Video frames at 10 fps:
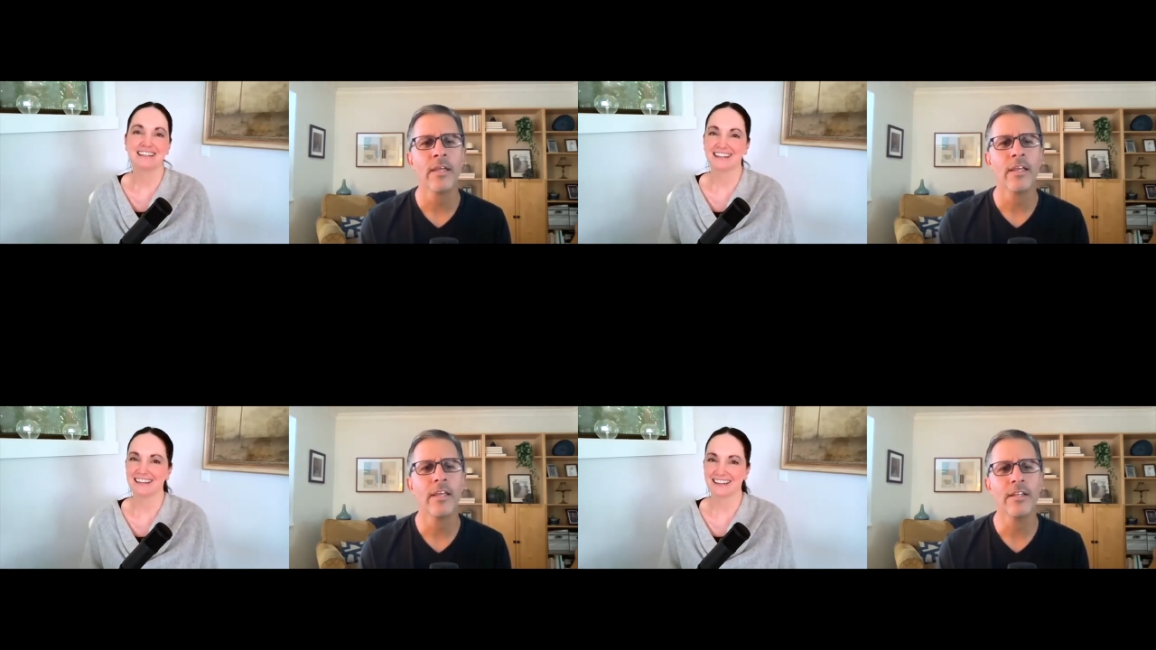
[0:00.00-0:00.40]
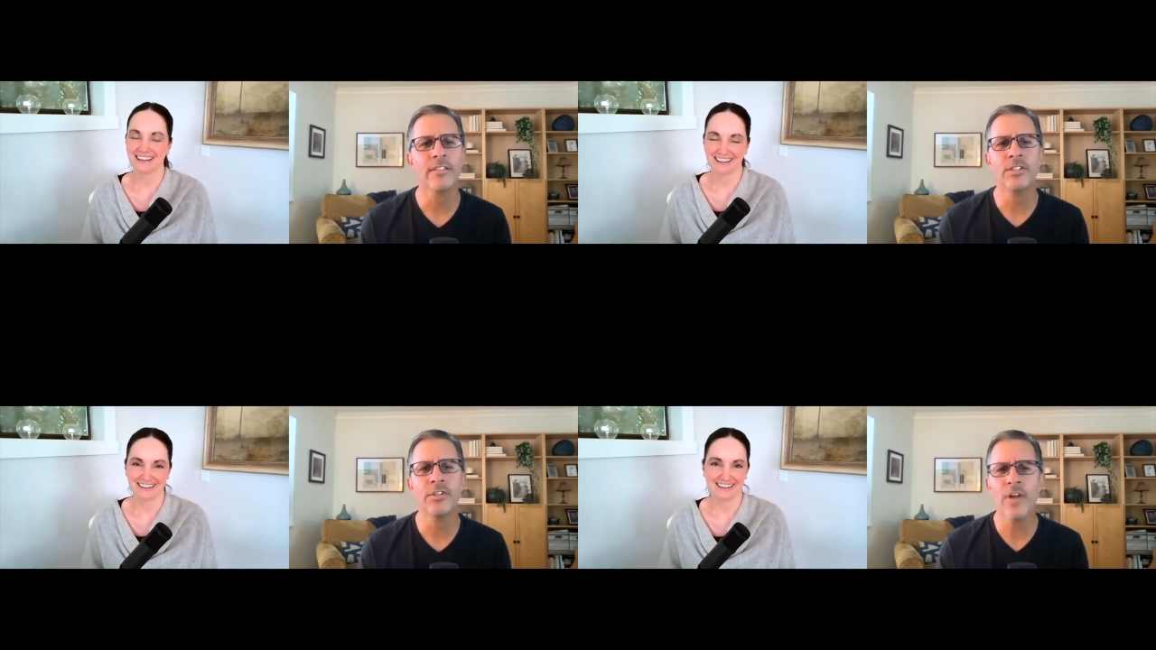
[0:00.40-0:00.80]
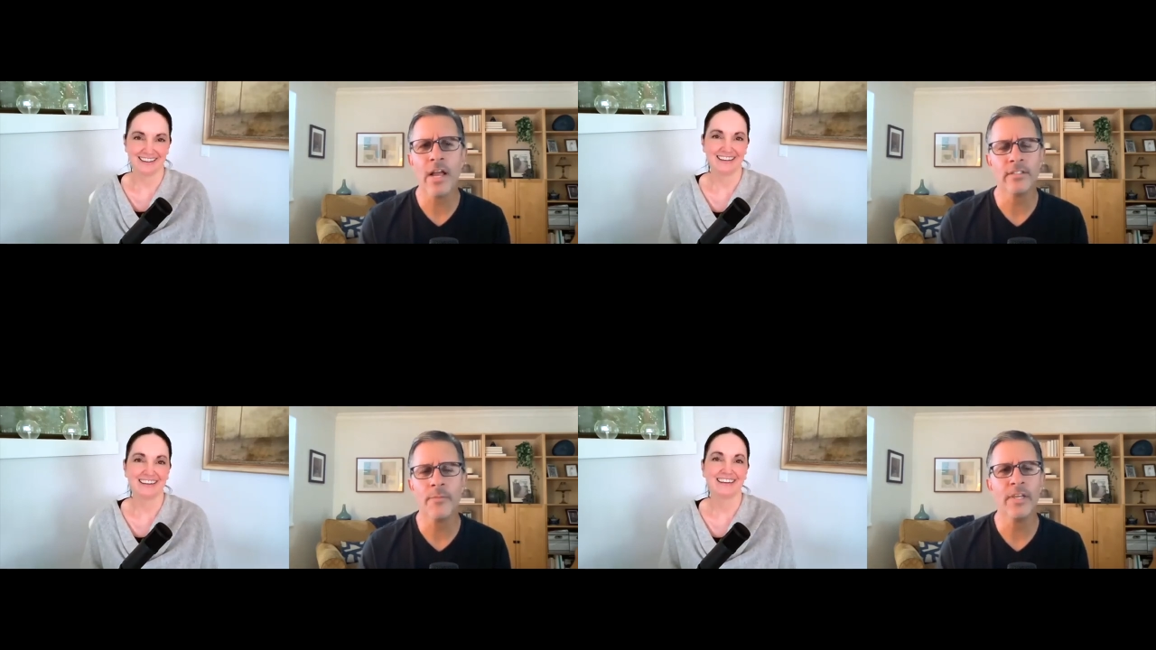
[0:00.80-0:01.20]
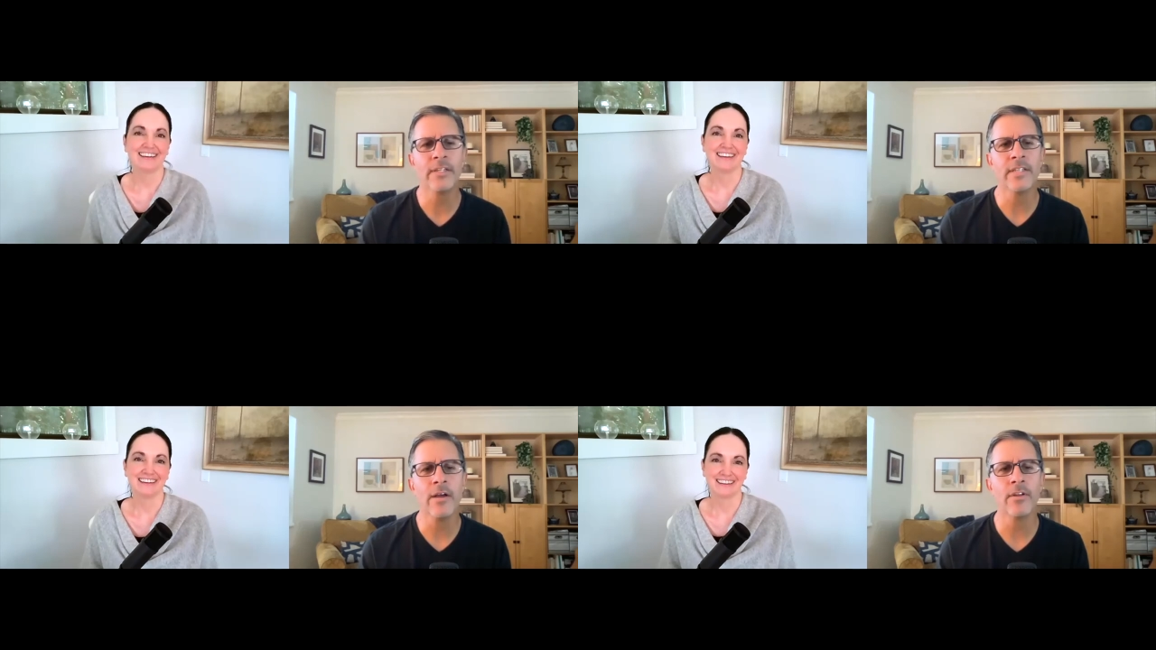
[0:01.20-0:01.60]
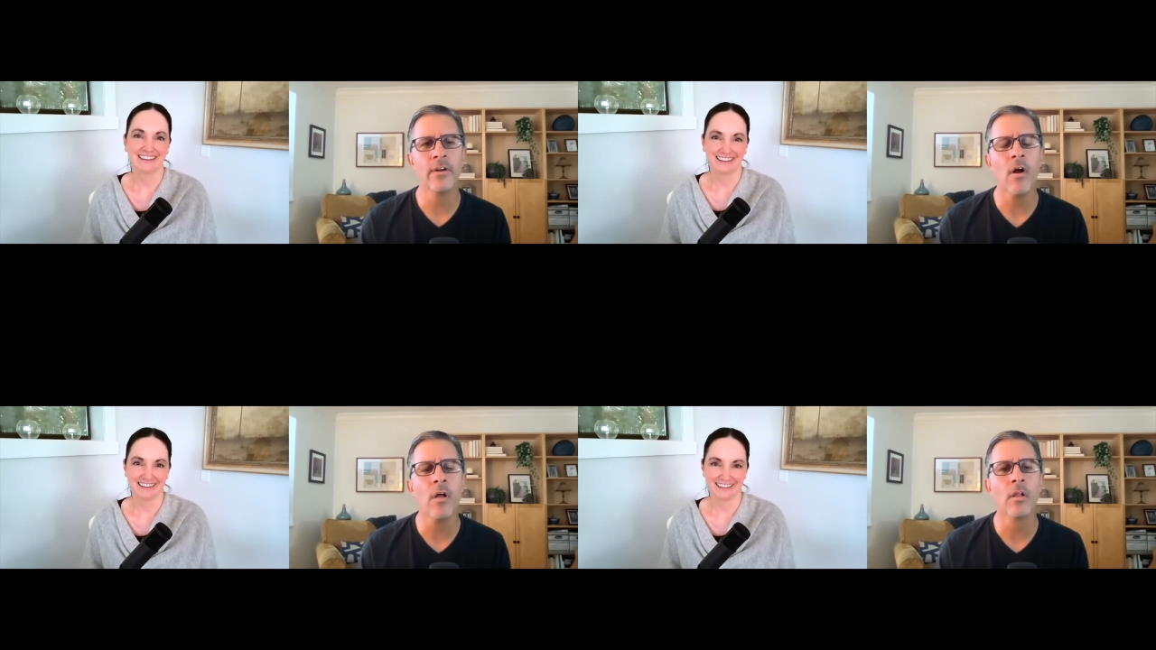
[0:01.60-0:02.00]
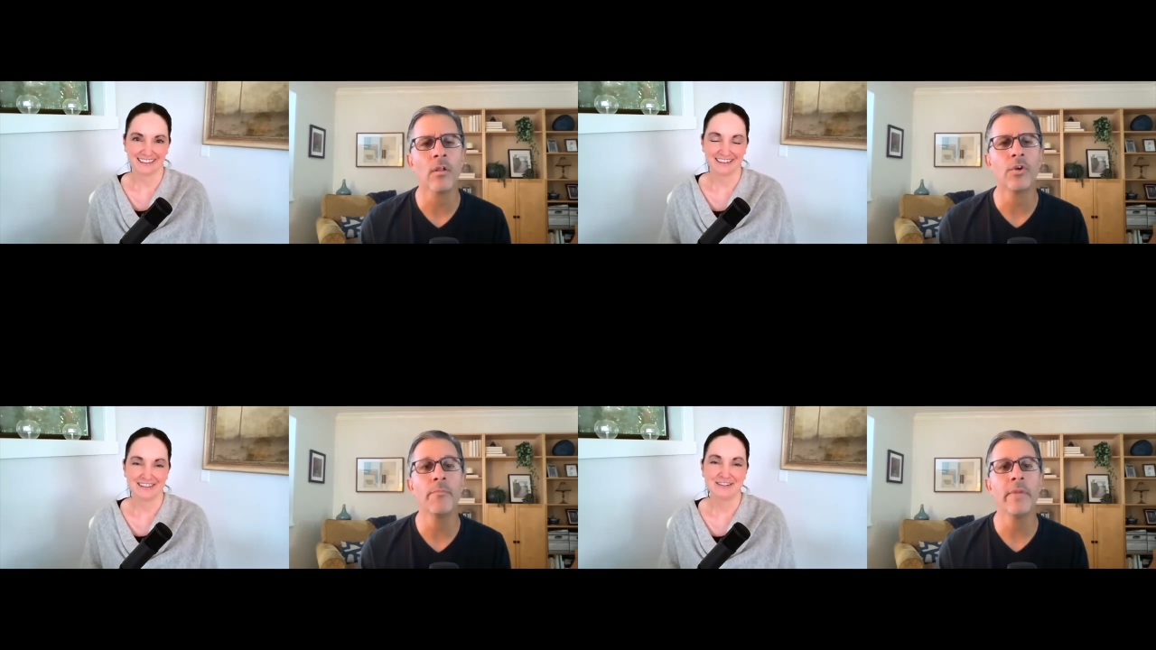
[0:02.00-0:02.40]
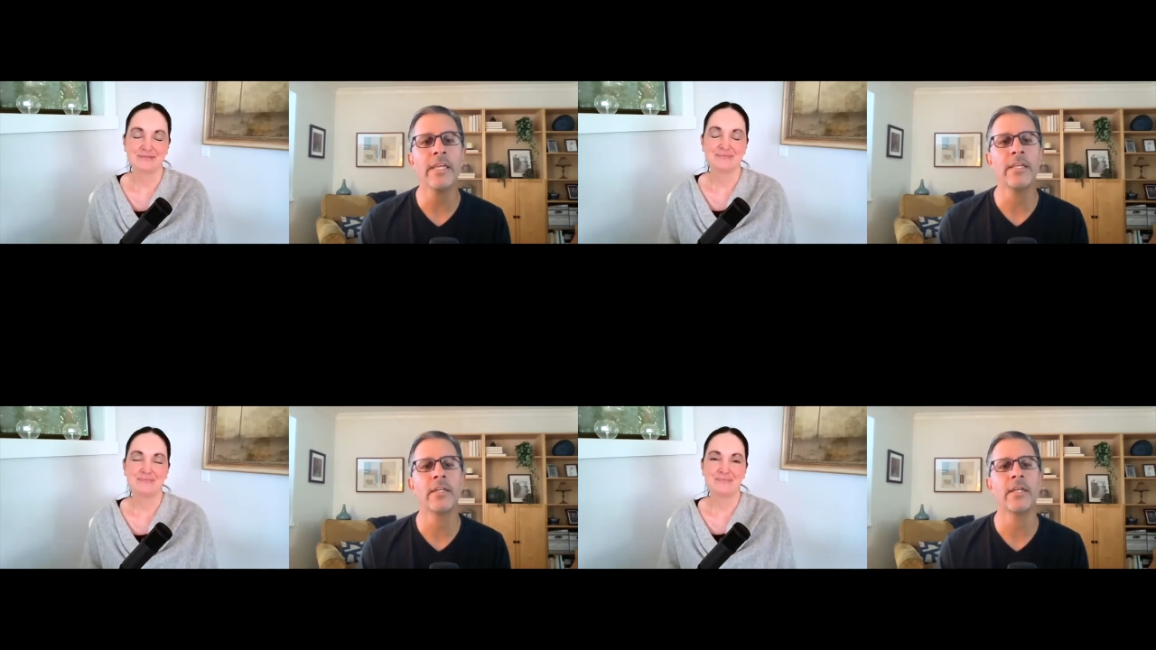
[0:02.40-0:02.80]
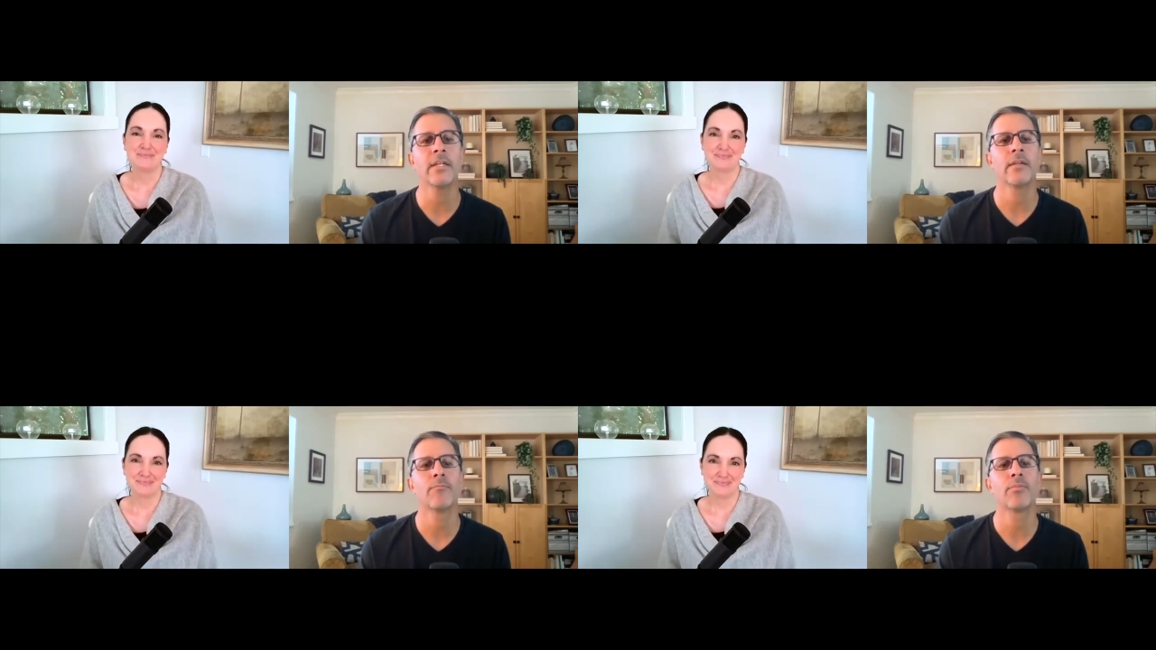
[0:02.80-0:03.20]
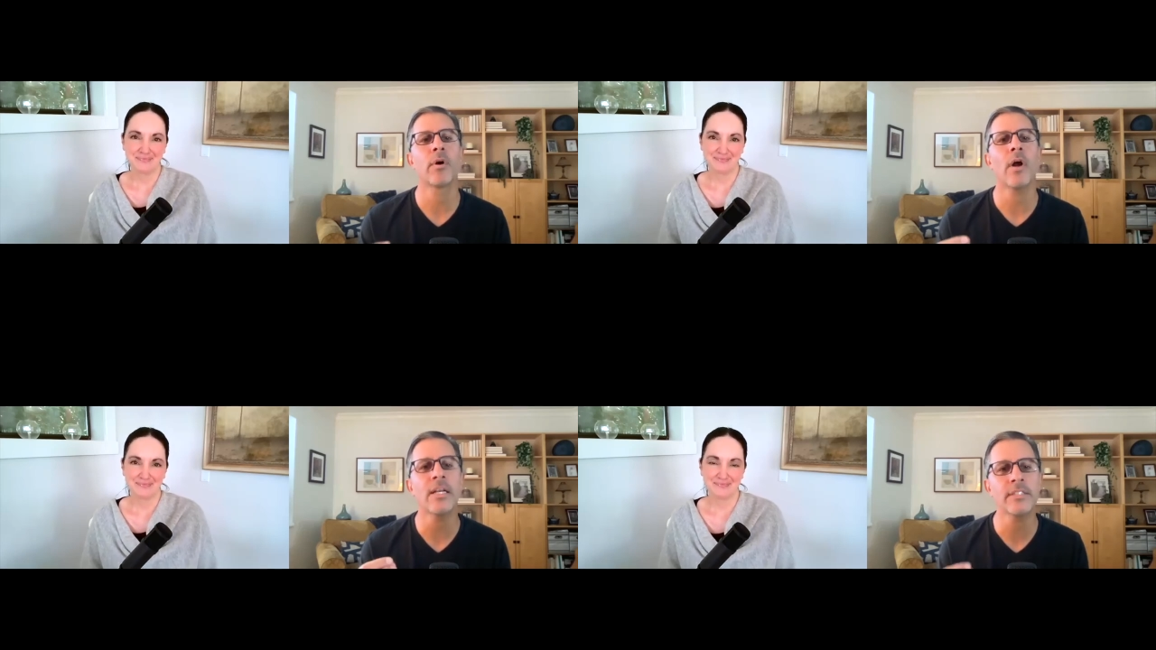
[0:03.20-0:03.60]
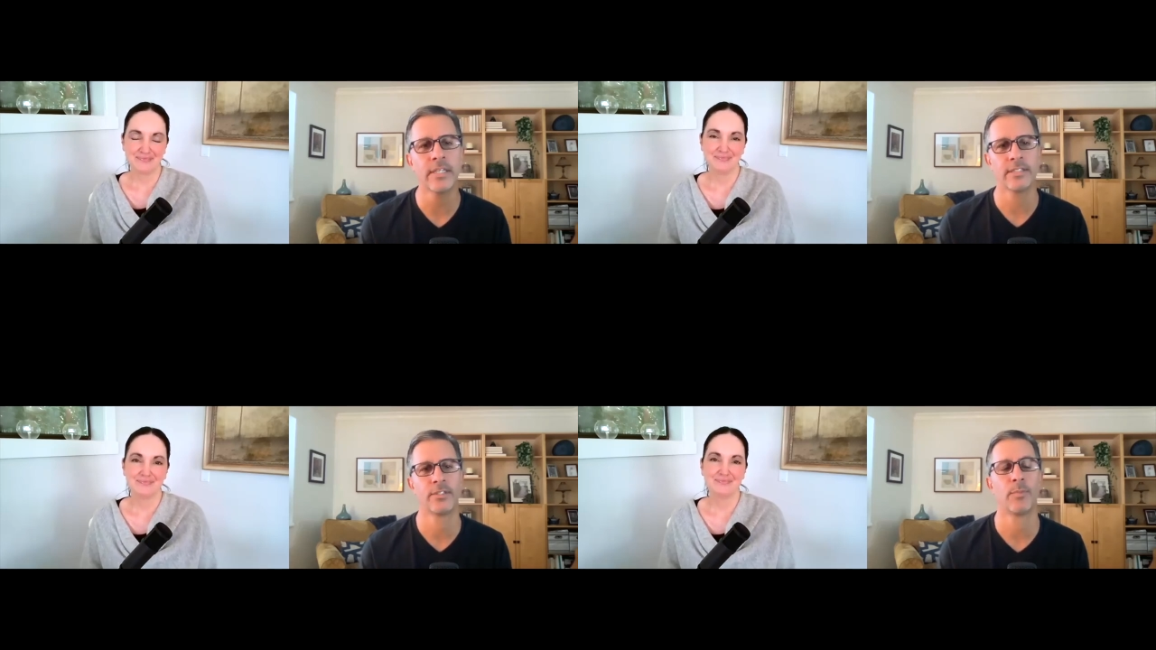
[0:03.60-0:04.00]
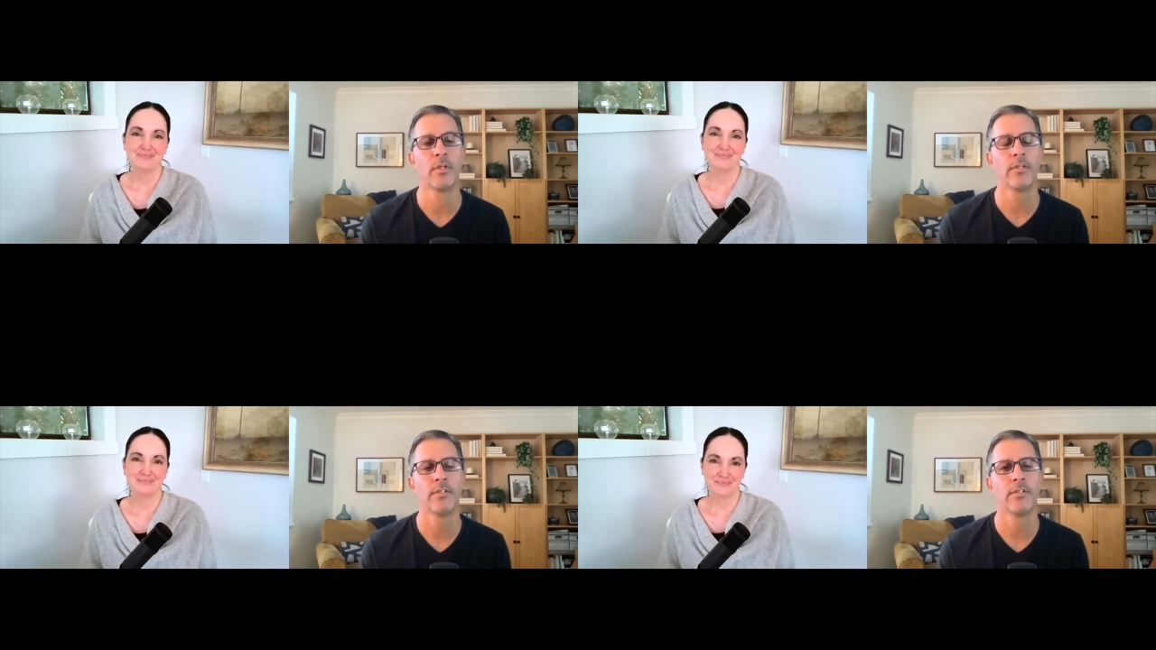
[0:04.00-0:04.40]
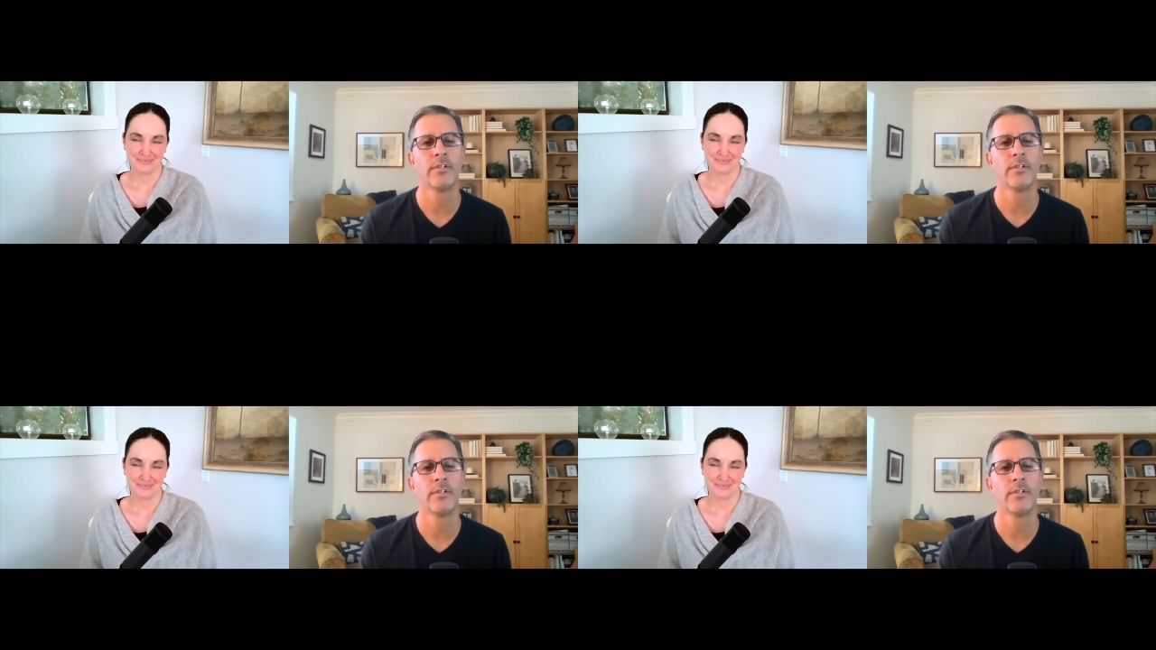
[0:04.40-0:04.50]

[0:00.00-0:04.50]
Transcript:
Speaker 1: it's you're not dumbing it down at all. You're making it processable.